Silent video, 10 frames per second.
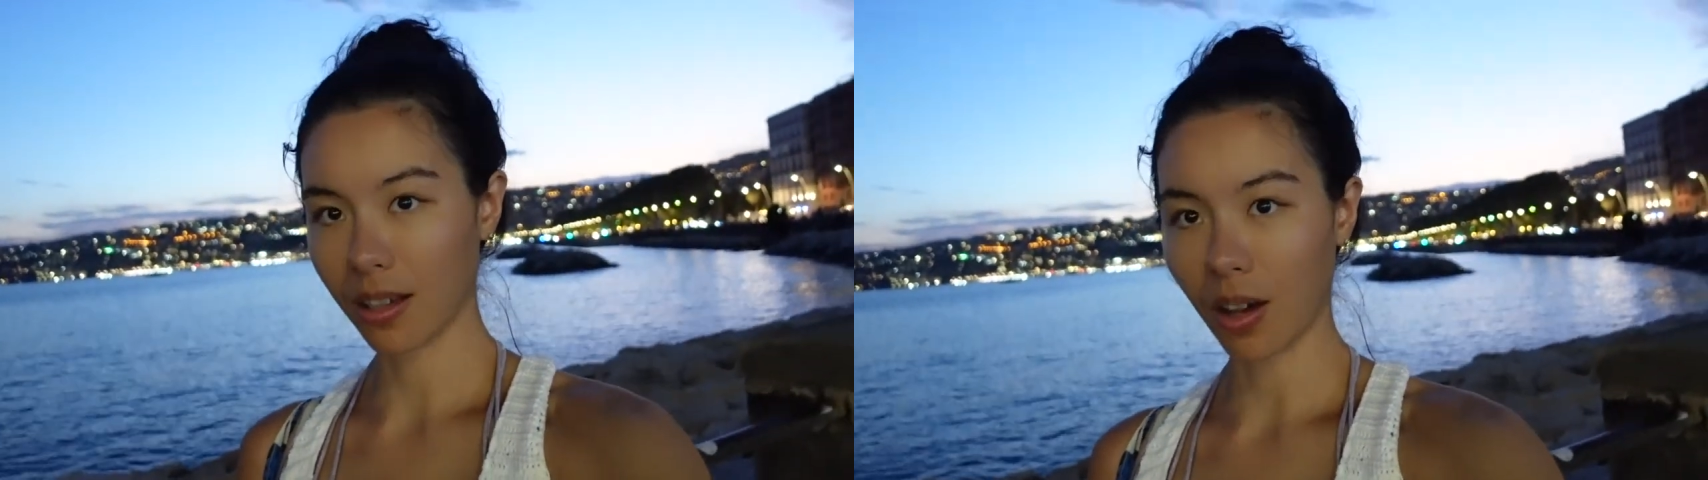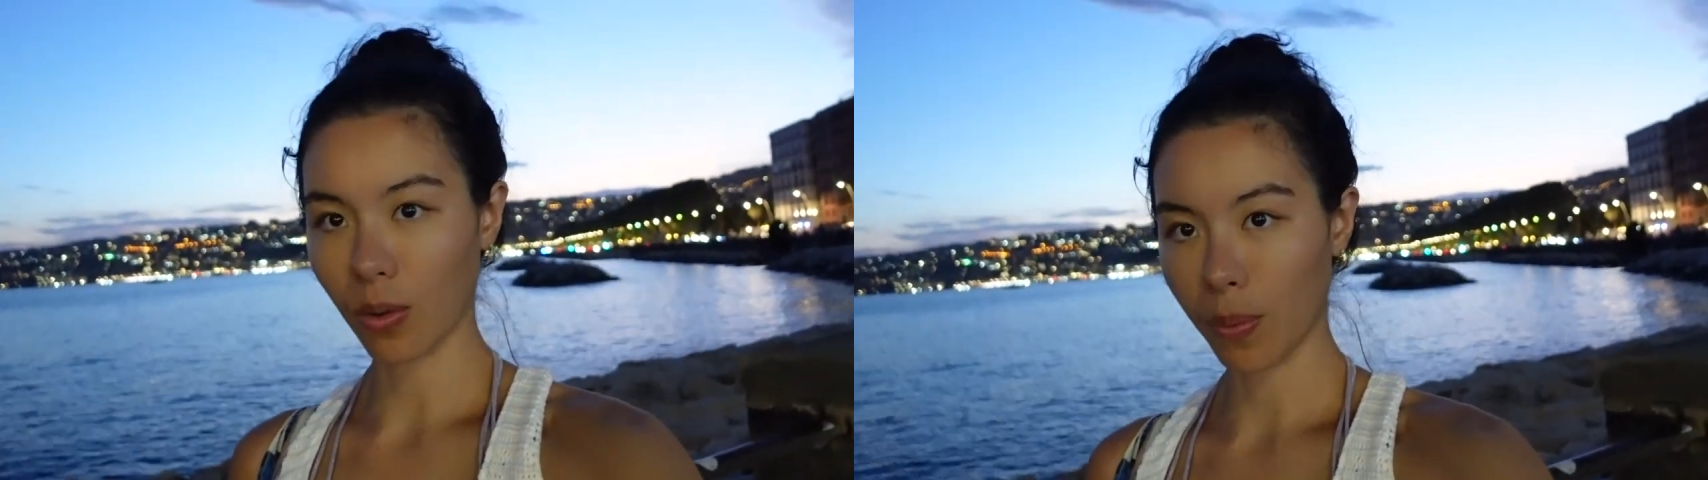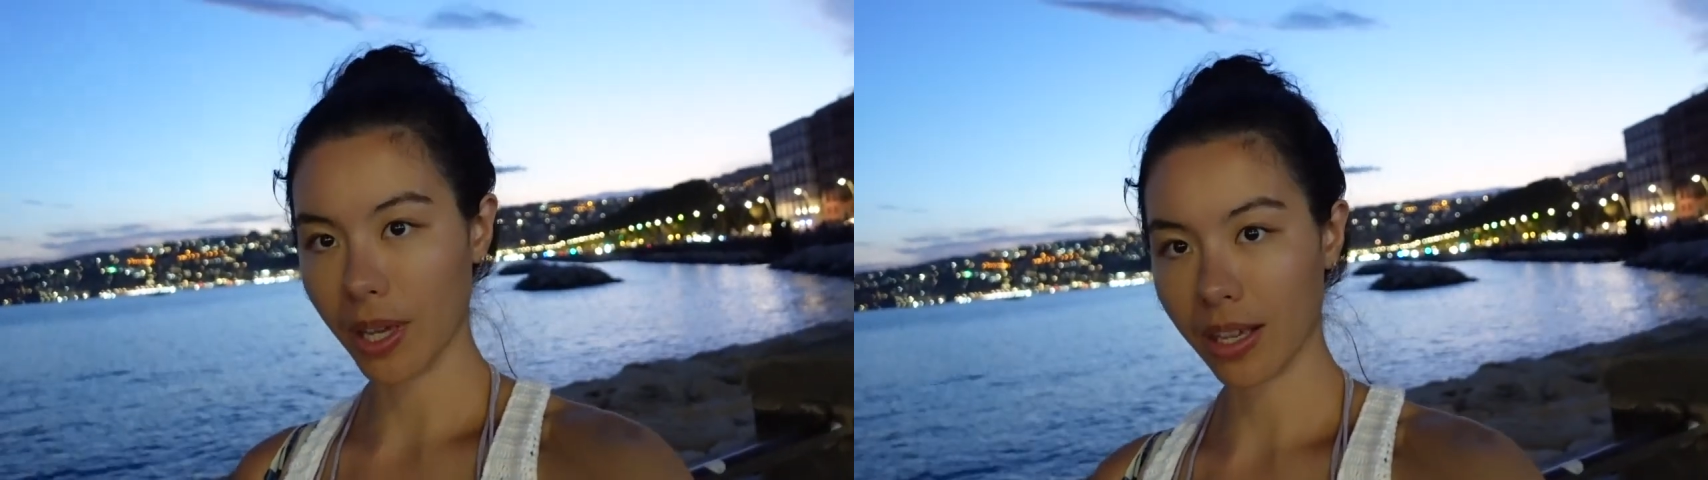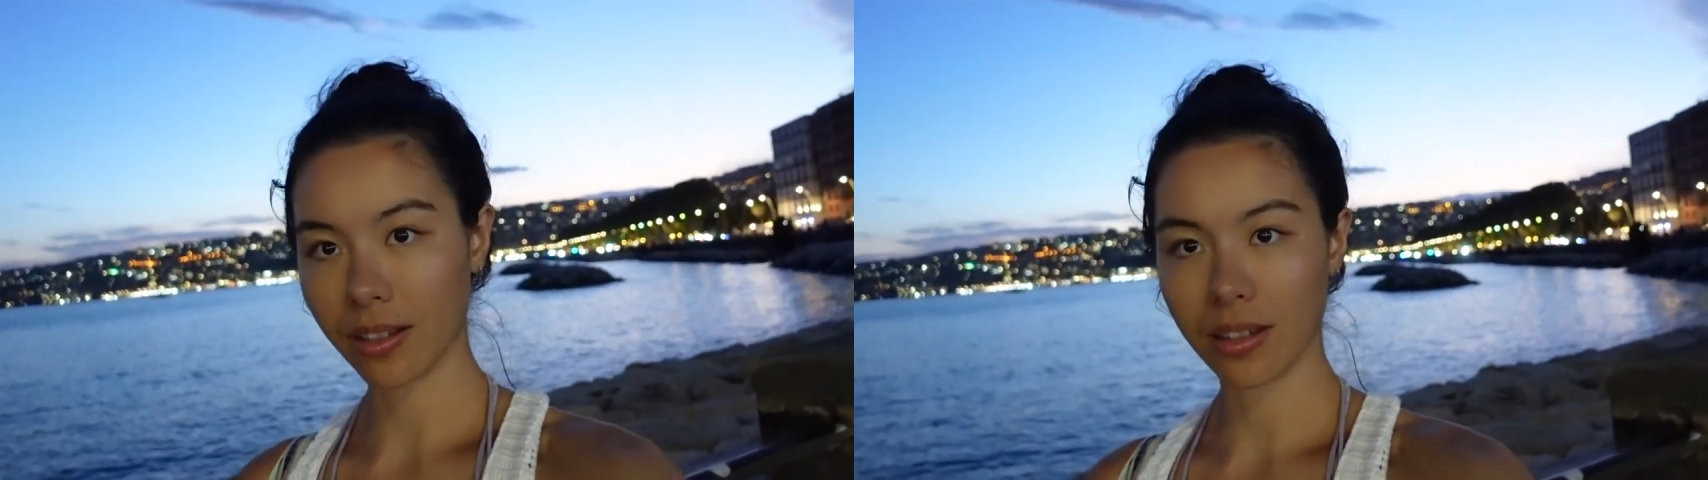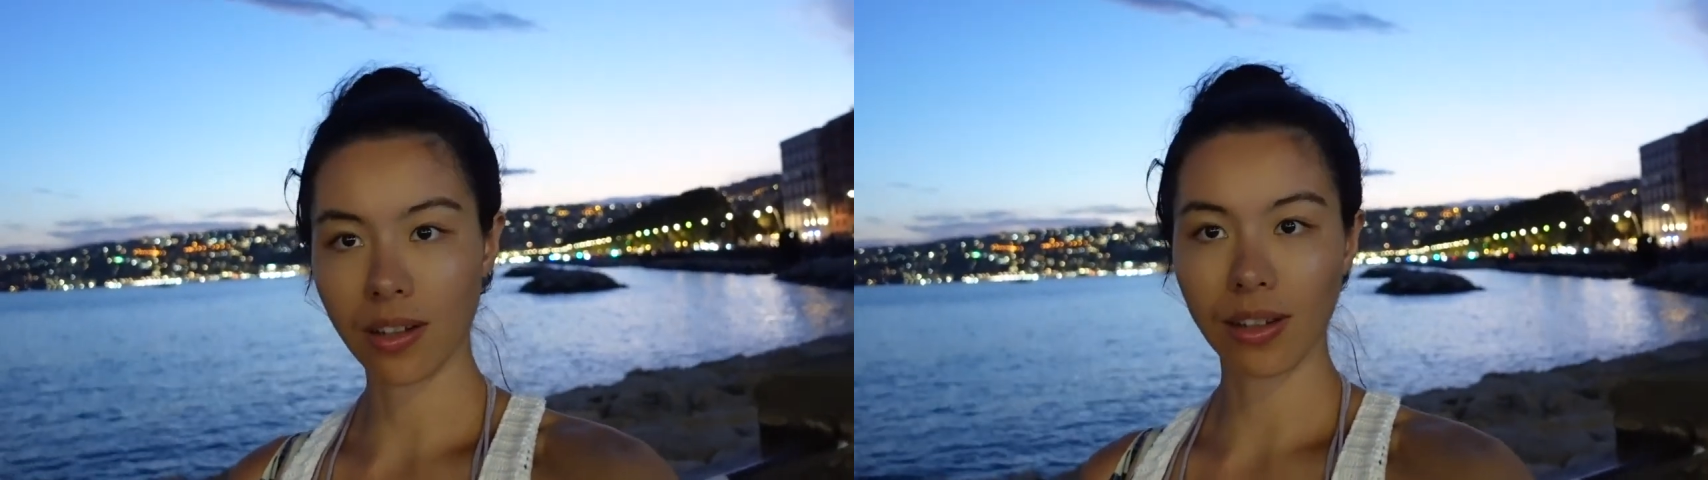I'll wait
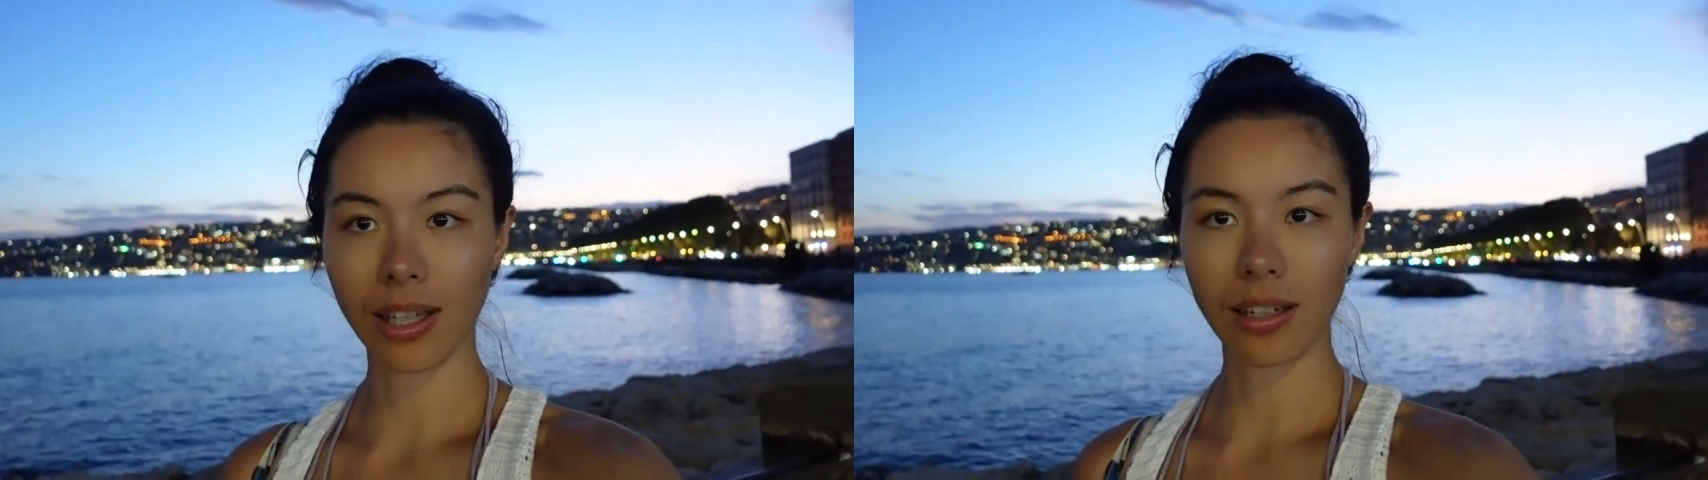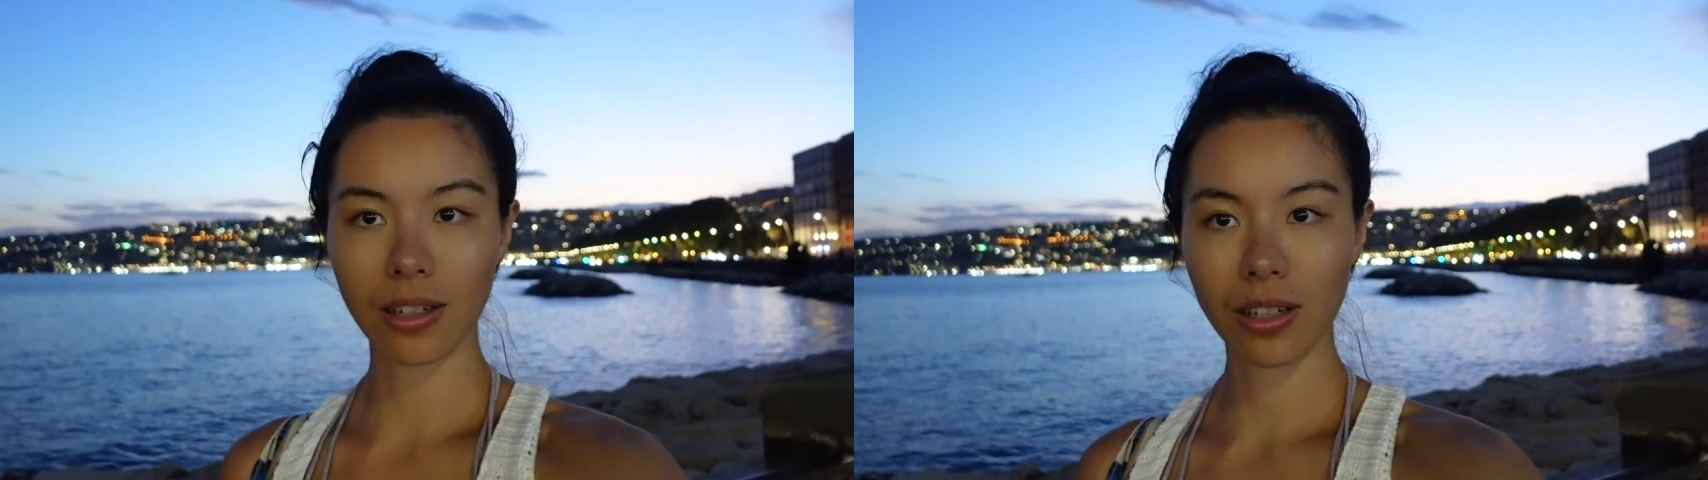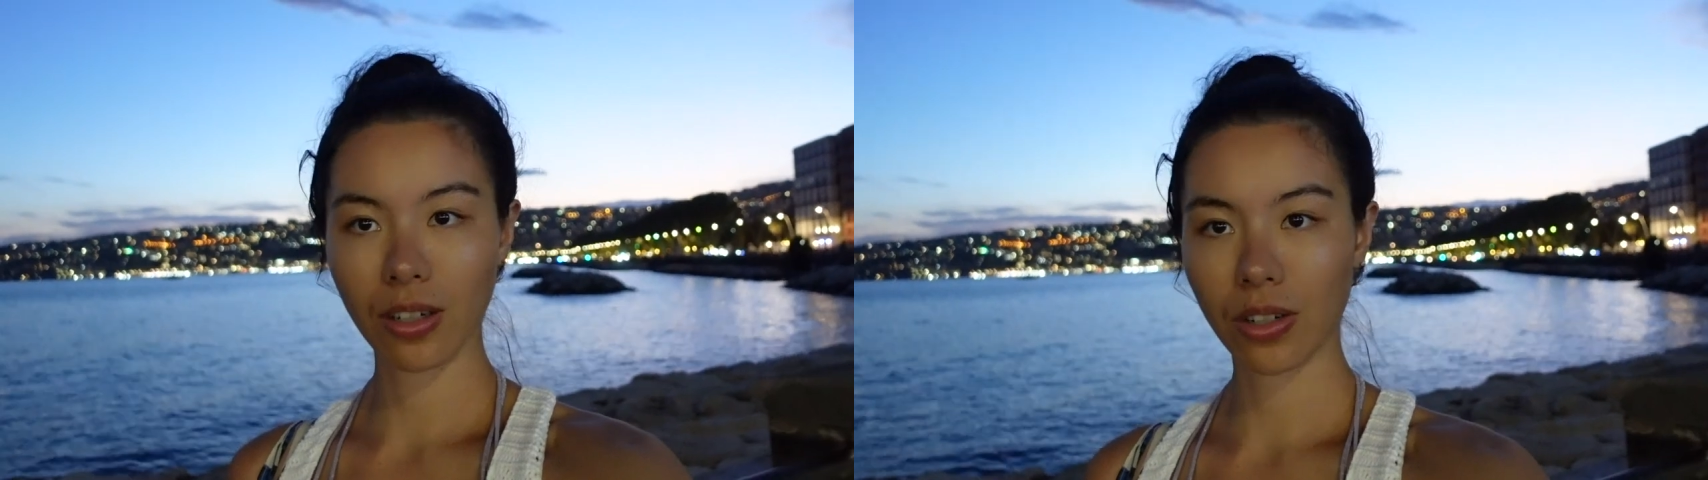until later